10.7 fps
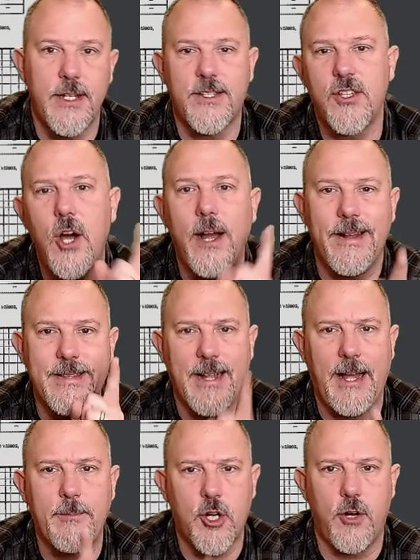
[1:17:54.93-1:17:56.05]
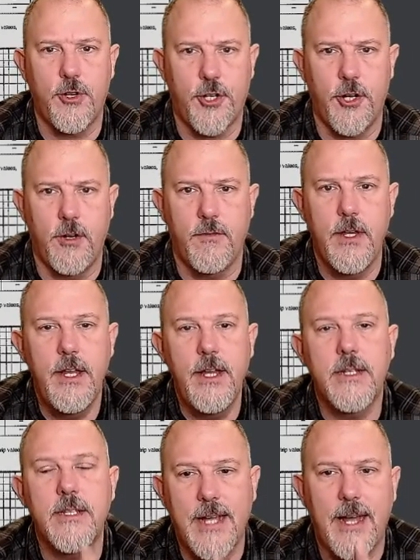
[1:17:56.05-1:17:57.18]
It's not a time current curve. It's
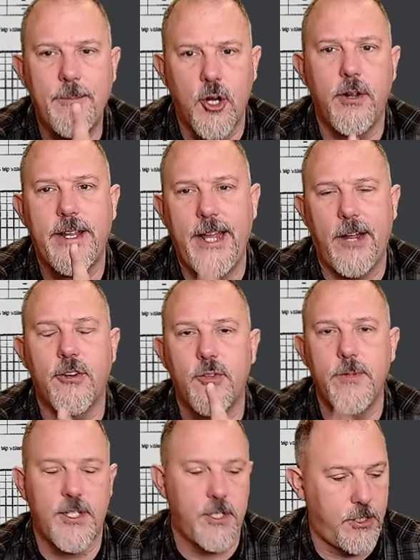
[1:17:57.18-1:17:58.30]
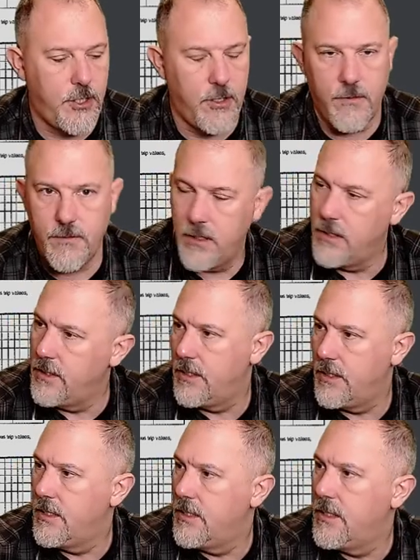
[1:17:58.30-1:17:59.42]
a time current characteristic curve.
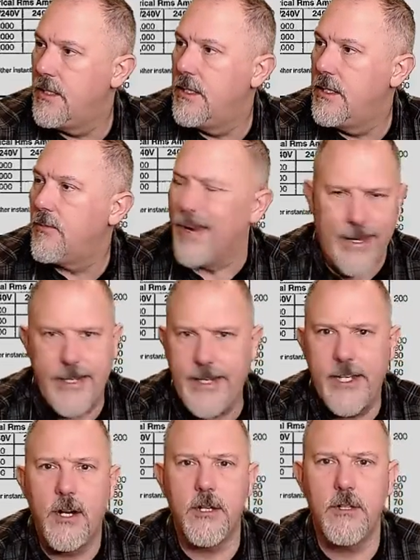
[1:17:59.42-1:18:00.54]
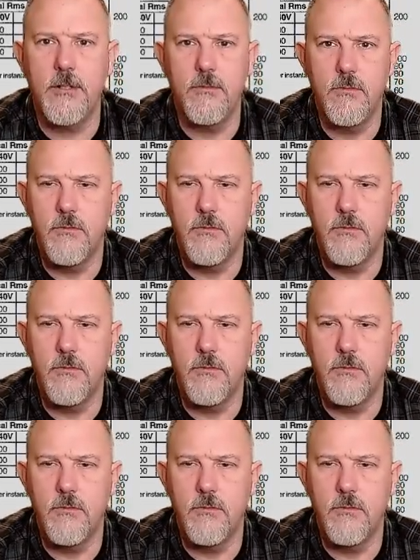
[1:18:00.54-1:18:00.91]
Randy Dollar.